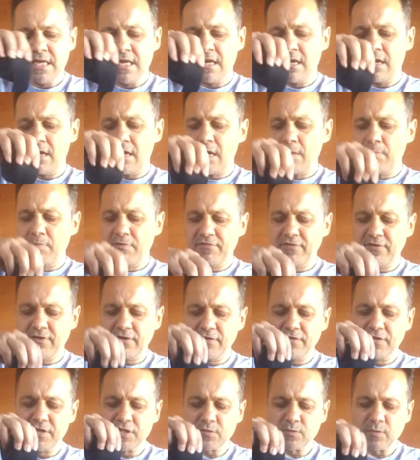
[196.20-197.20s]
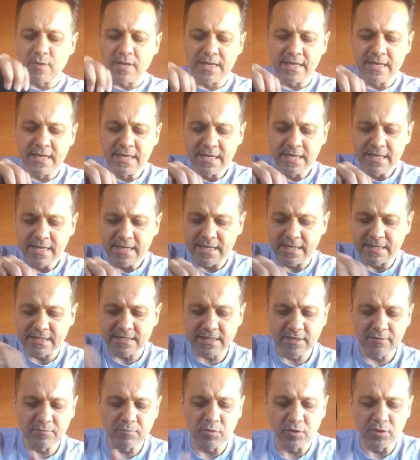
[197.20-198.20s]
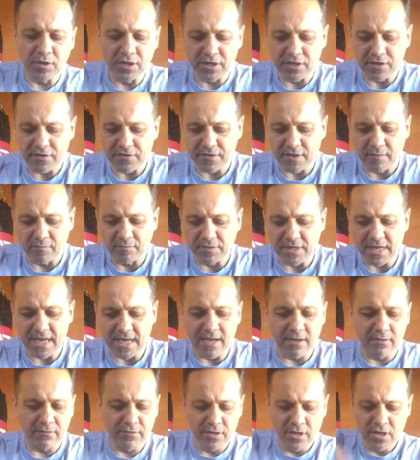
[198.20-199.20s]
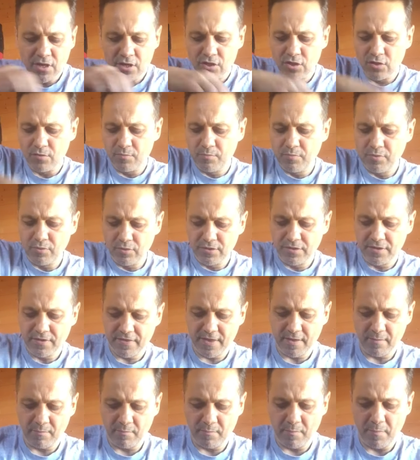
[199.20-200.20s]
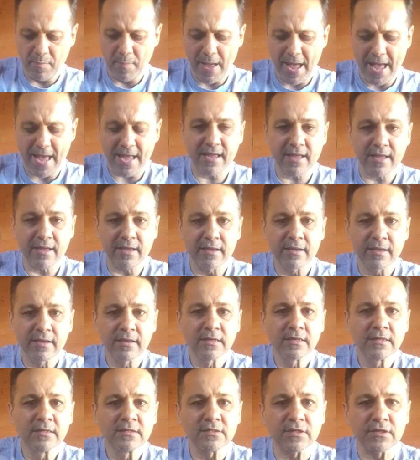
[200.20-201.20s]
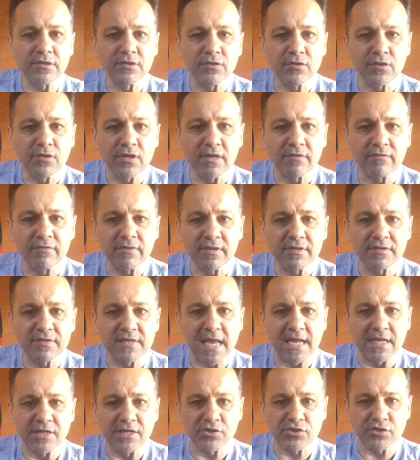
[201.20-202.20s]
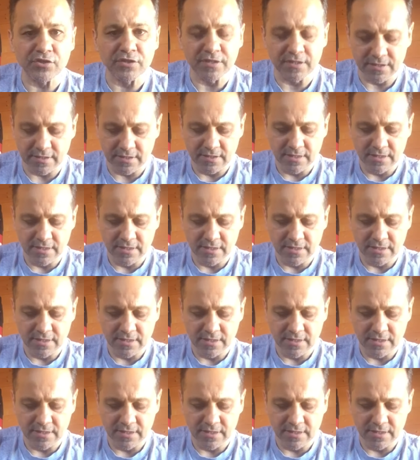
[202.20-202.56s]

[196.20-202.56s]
I prefer it this way. Instead of pulling your thumb down, you're pulling the thumb back so that you're giving tension.